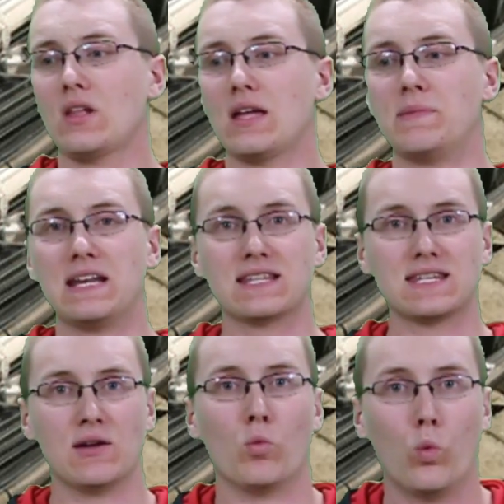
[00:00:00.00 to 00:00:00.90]
I mean, it's
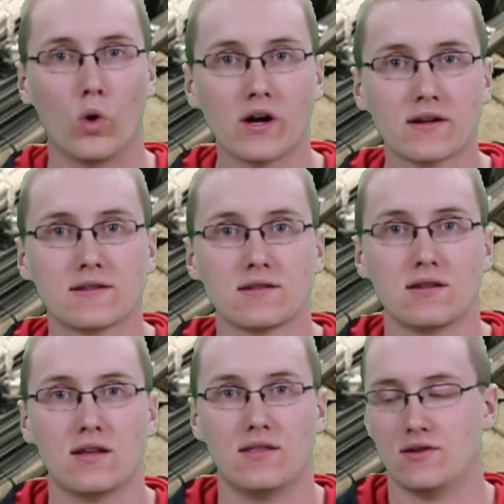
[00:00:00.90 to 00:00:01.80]
it
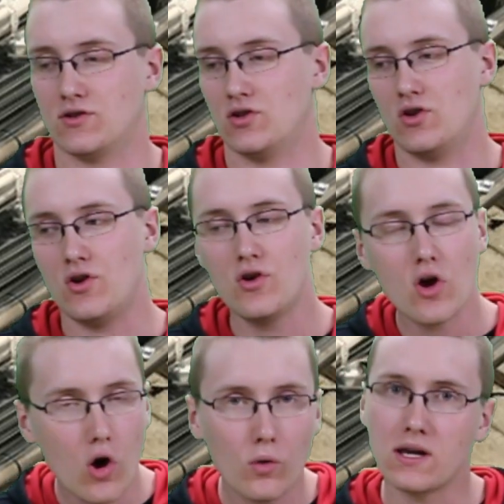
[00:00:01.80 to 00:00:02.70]
works. There's
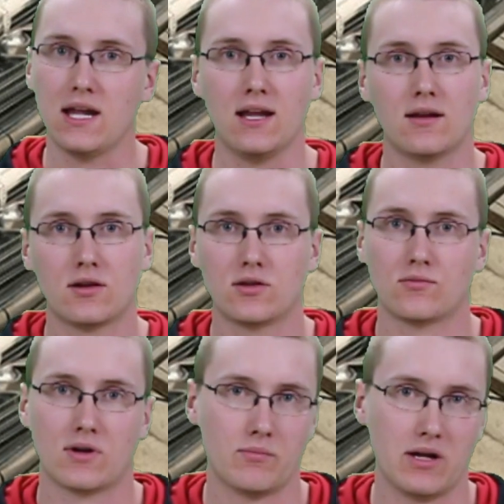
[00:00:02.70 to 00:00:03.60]
no need to
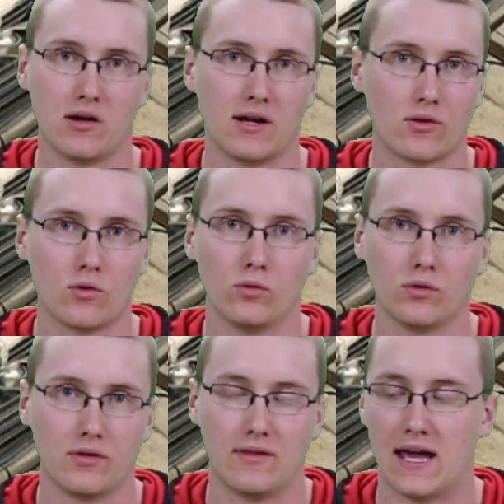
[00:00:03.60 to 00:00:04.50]
run a bigger
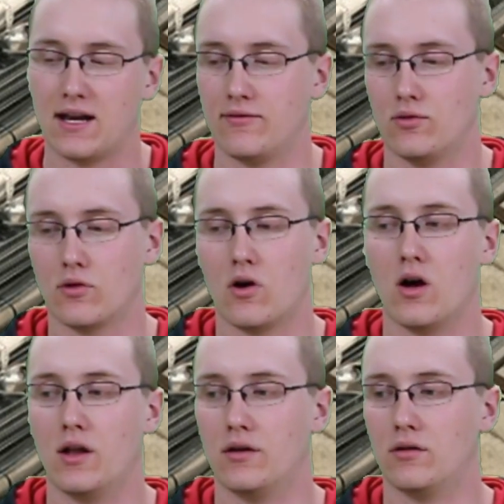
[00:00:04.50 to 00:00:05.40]
intercooler than that if you're
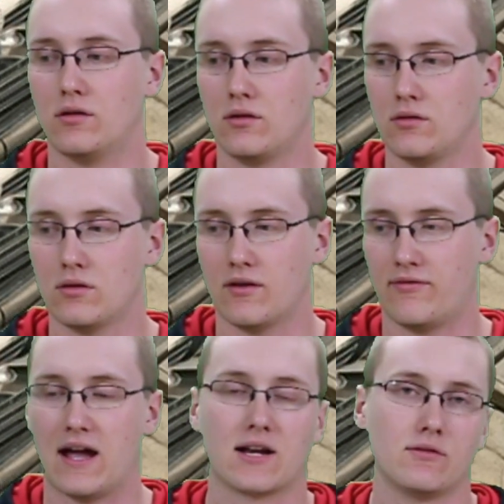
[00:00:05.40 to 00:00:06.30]
on a
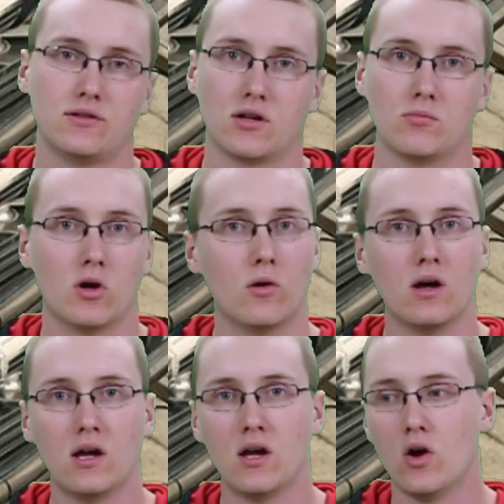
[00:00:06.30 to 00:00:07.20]
factory
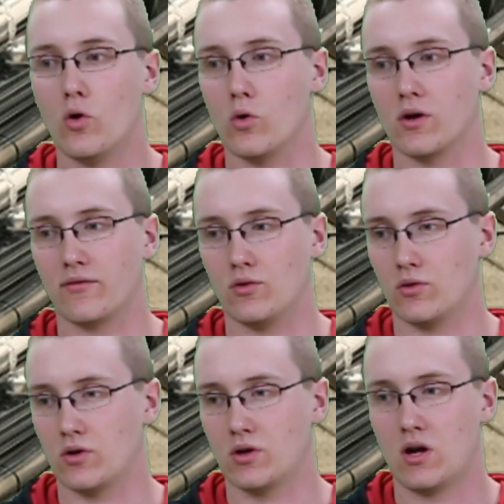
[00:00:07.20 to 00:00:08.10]
turbo or if
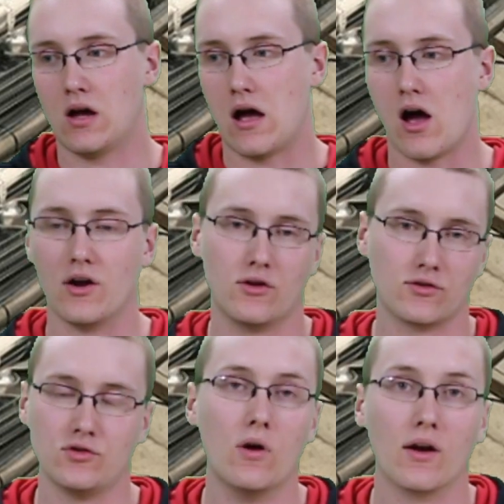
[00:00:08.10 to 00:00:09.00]
you're under
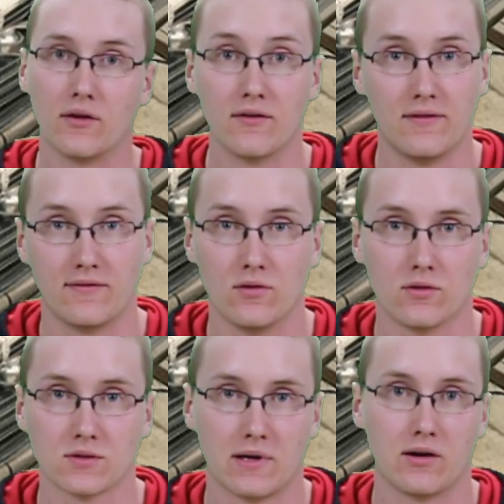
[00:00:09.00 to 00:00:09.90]
250
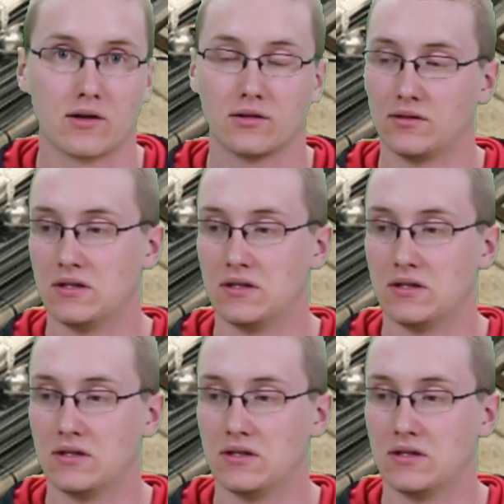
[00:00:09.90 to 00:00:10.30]
horsepower.